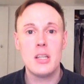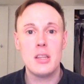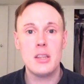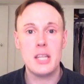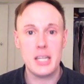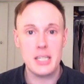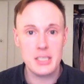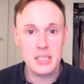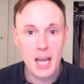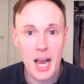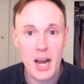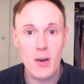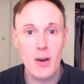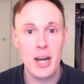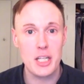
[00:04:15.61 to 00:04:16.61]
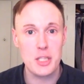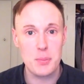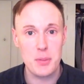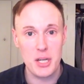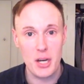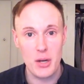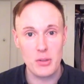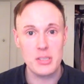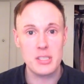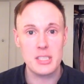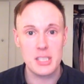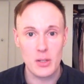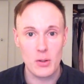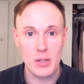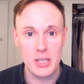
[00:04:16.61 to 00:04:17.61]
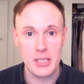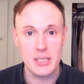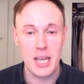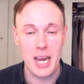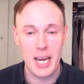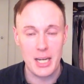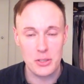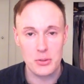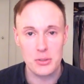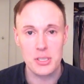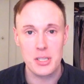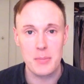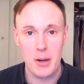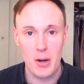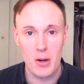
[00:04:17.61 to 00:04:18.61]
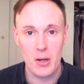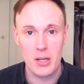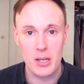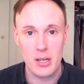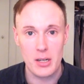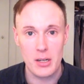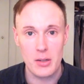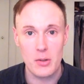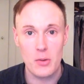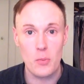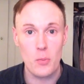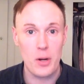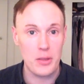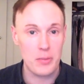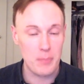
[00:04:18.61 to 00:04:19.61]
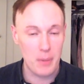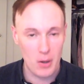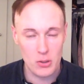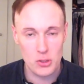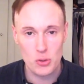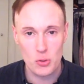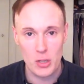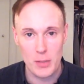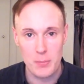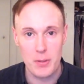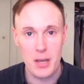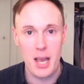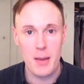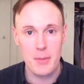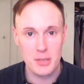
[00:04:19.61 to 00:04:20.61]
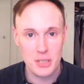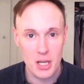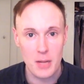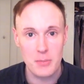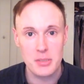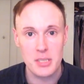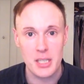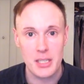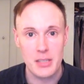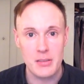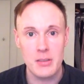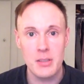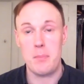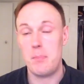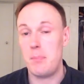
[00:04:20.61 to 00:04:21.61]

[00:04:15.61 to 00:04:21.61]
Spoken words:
the entire HBO series Angels in America with Meryl Streep, Emma Thompson,